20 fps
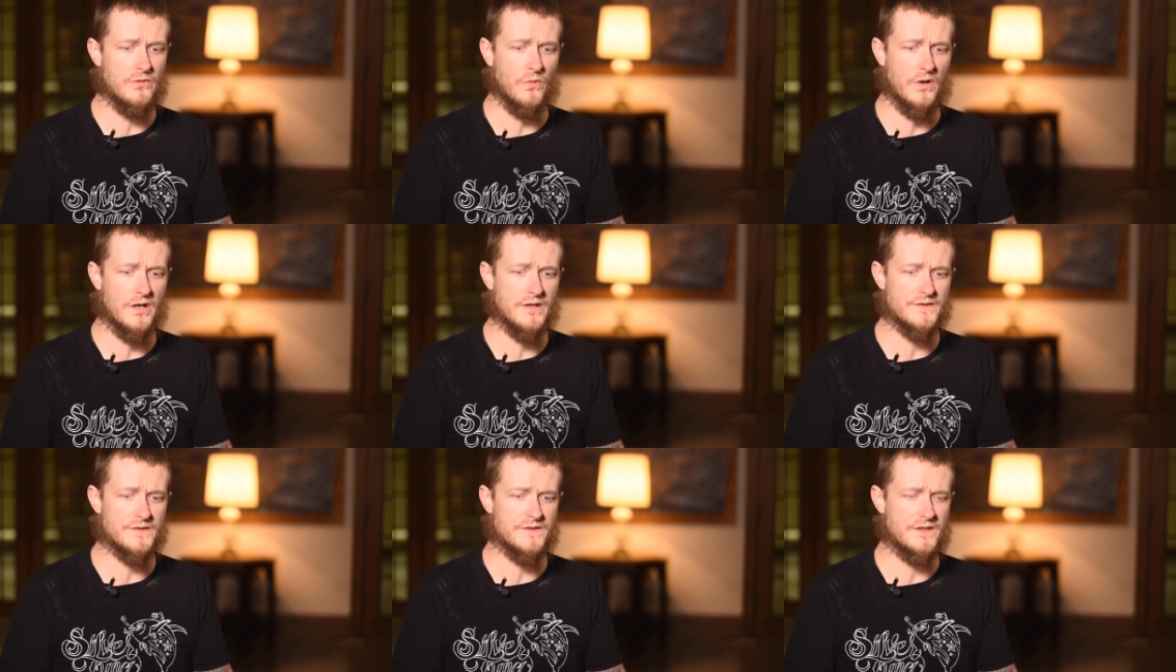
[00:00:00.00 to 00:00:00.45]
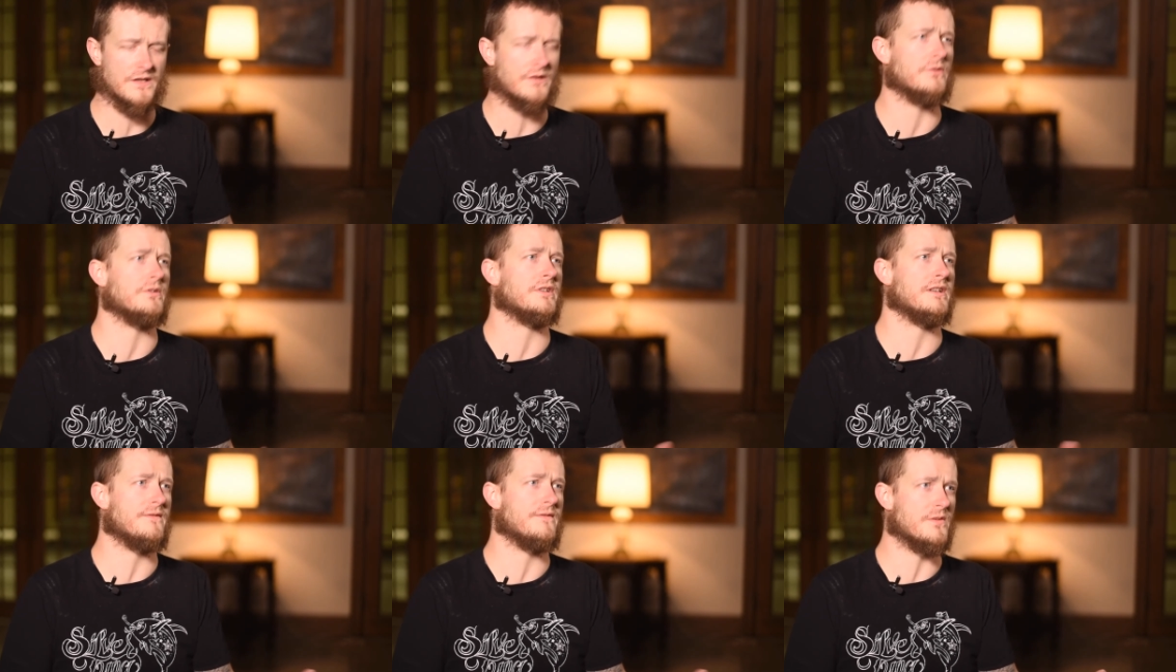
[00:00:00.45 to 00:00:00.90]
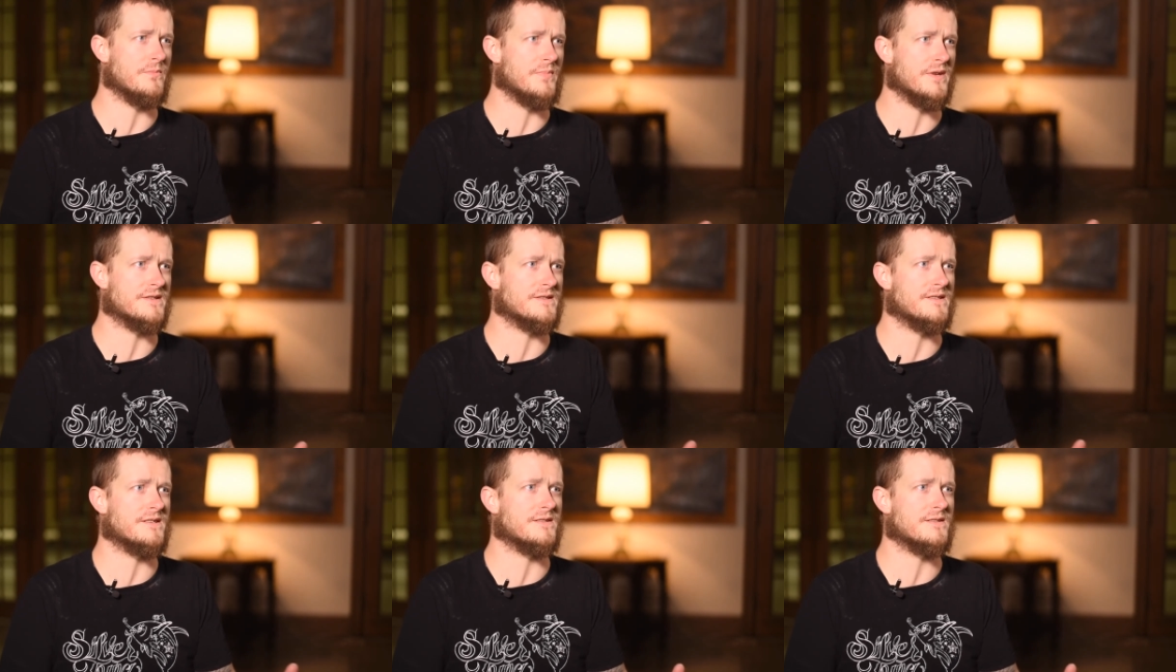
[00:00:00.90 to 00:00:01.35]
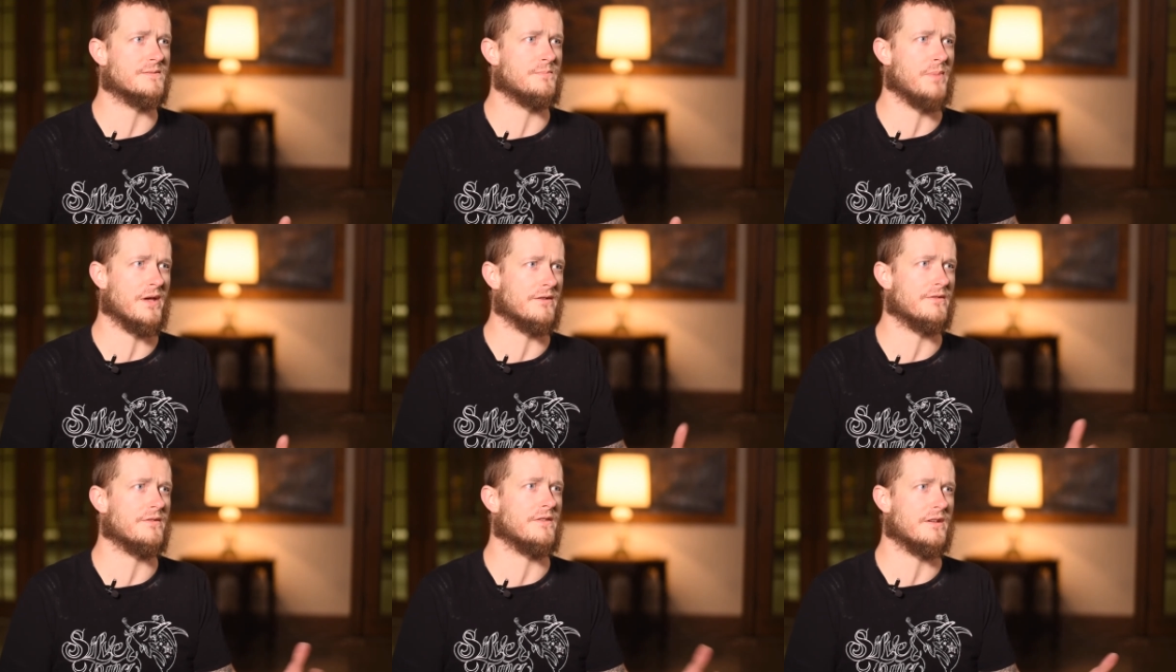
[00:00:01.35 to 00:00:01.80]
was, leave the business
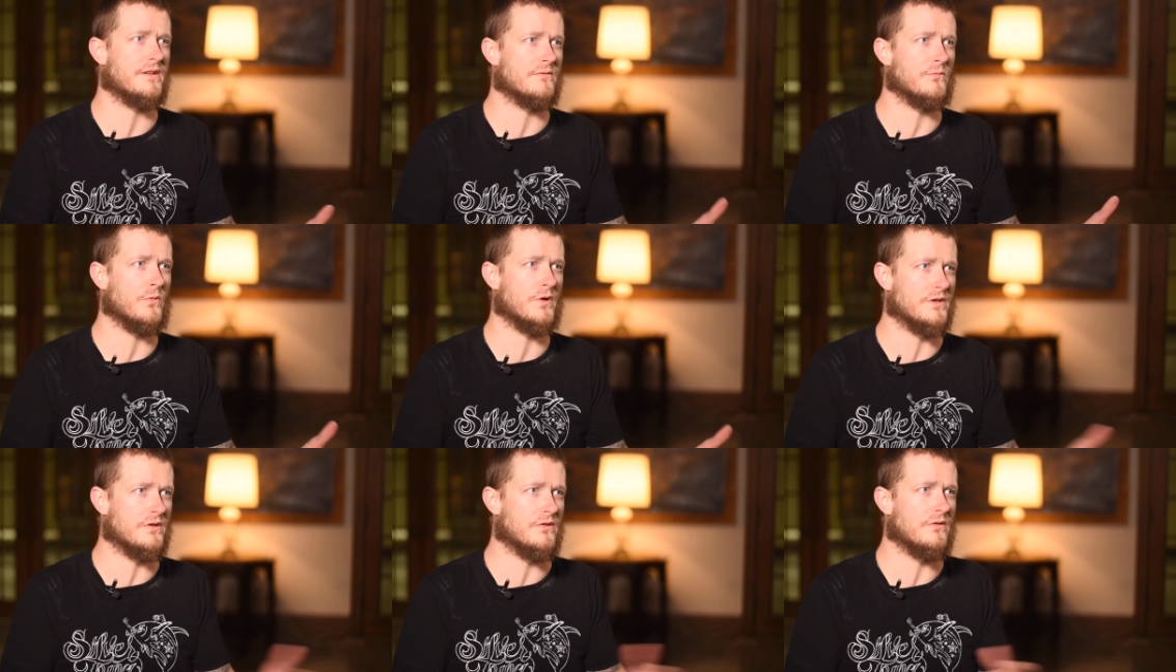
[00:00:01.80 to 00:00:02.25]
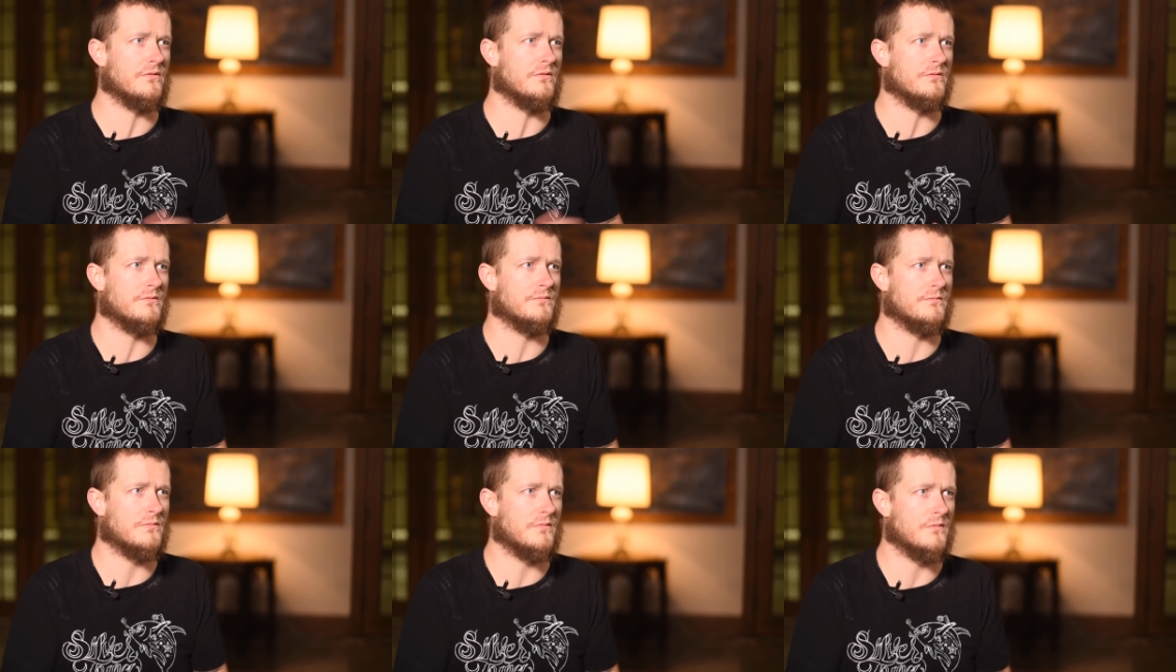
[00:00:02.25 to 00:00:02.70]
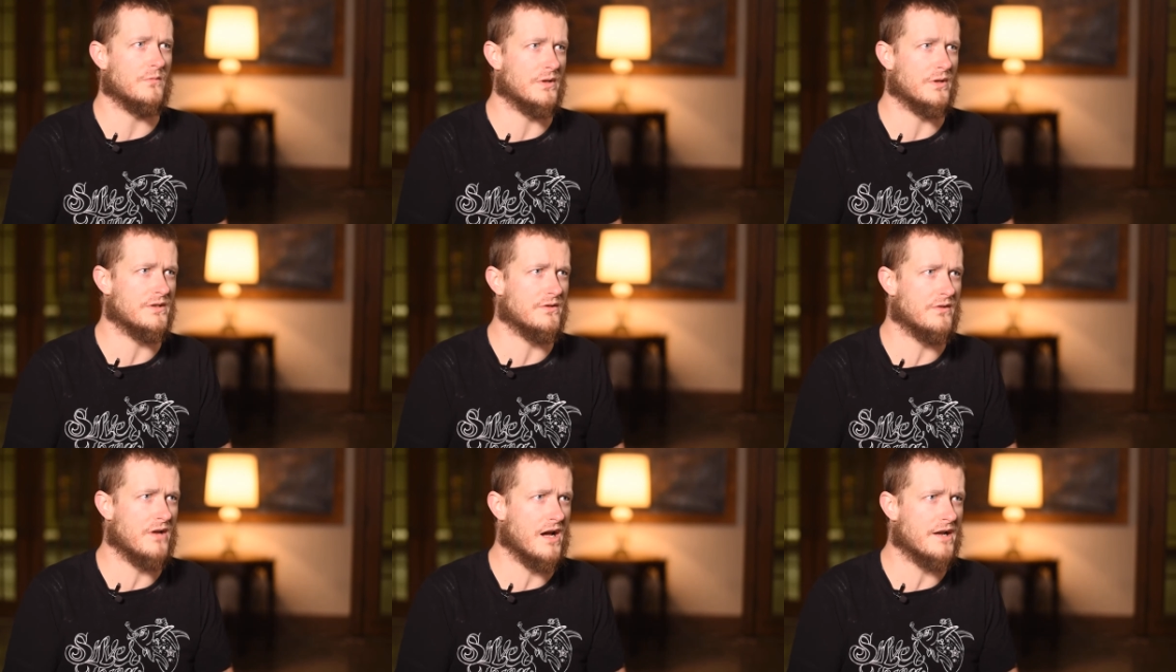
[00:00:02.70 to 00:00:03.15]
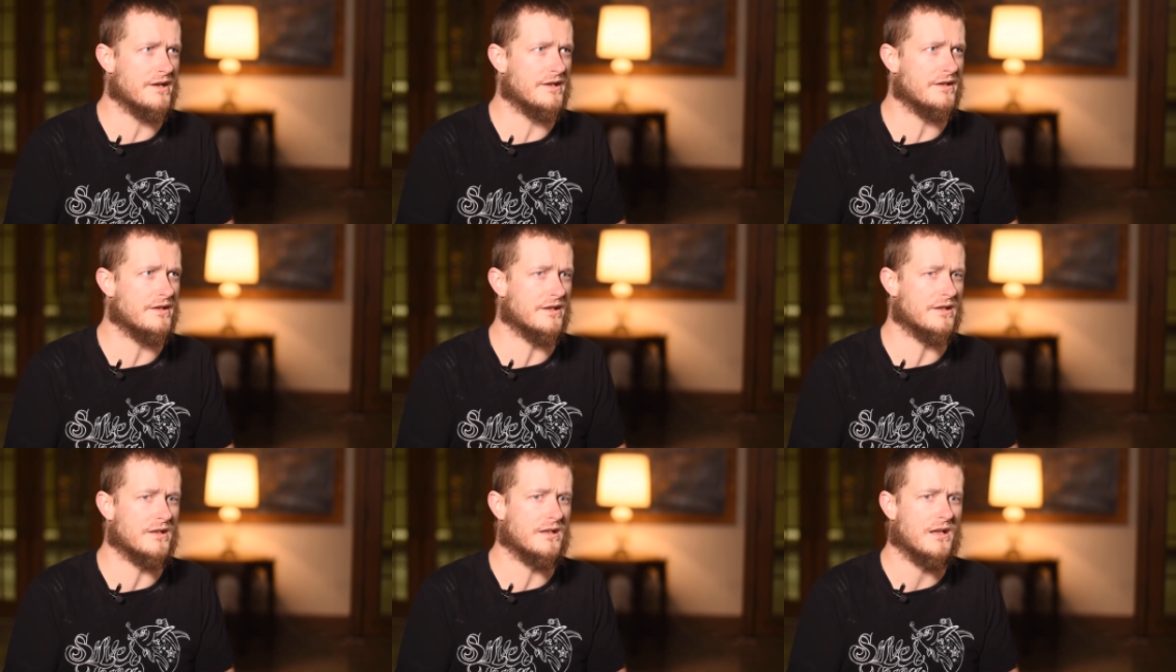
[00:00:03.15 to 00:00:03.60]
better than when you got
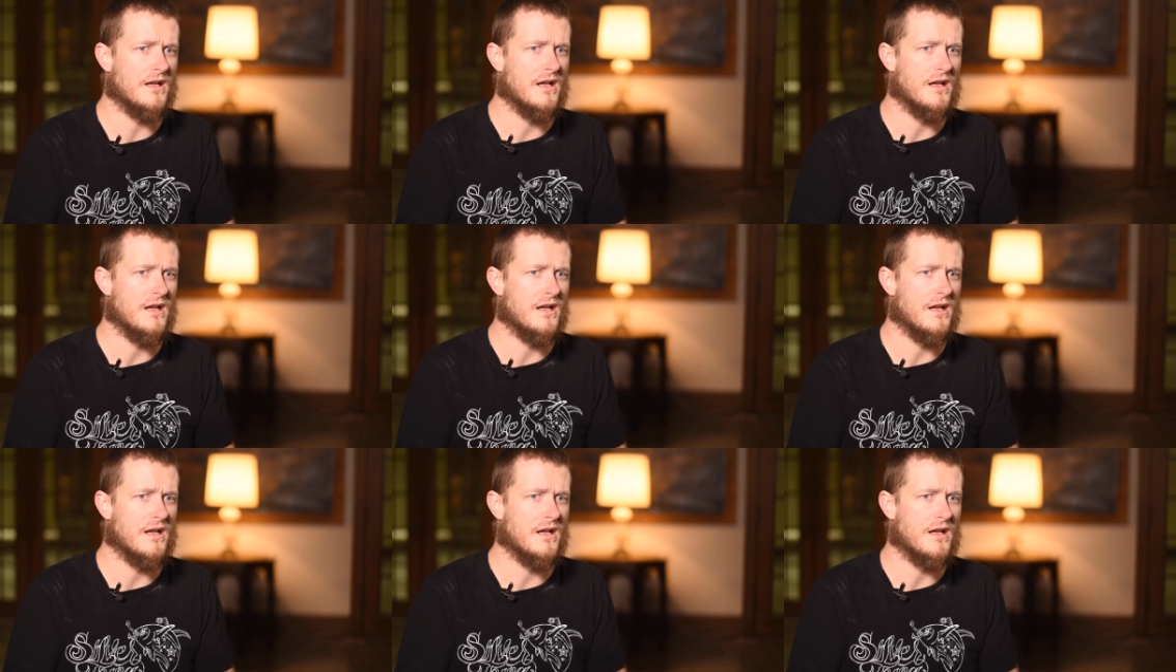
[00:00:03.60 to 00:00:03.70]
in it.